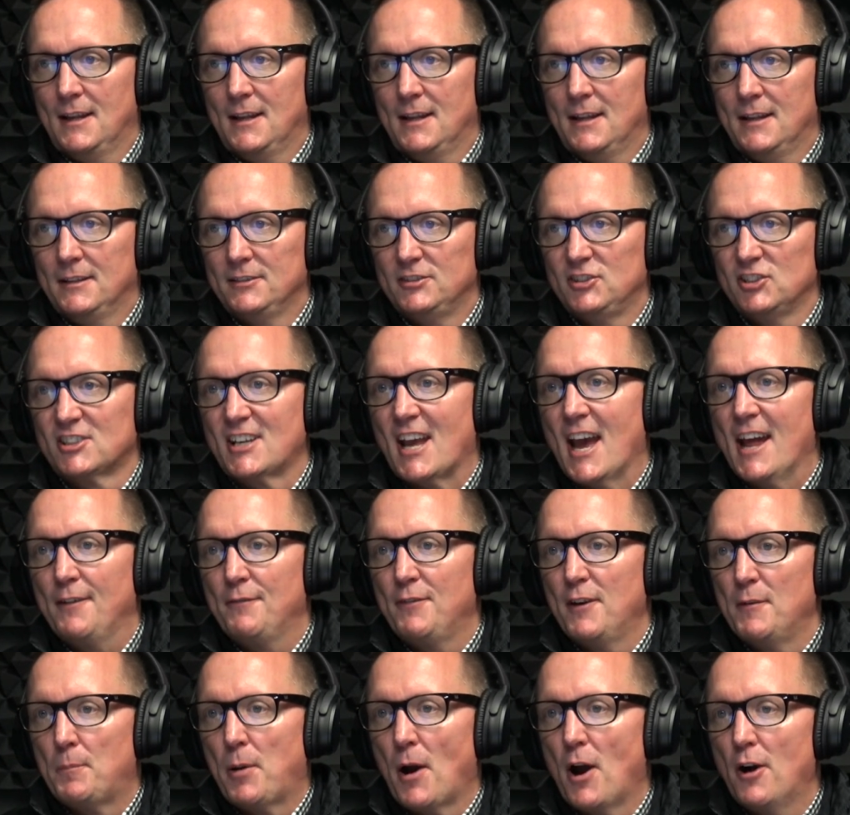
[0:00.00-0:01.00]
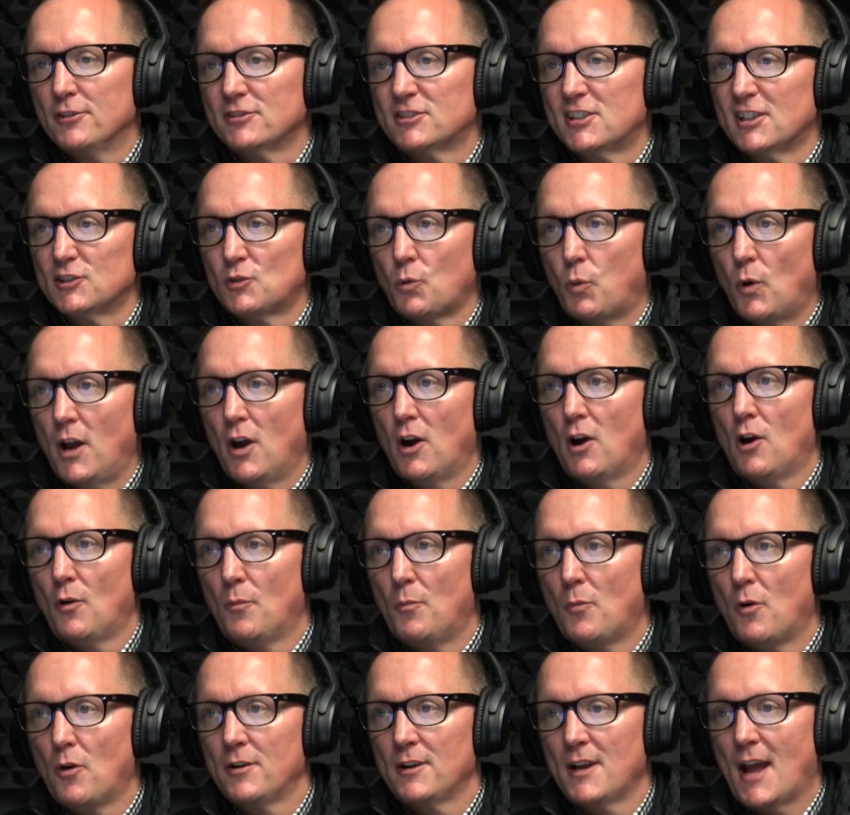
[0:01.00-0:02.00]
that's, just kind that, of imposed his will
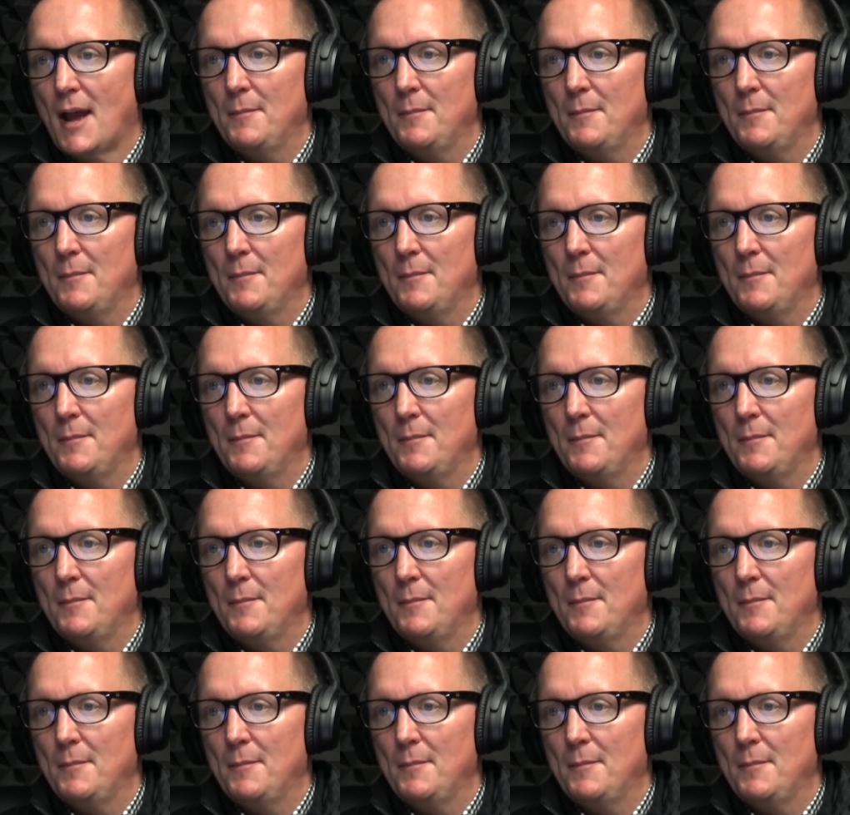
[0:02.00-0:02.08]
more.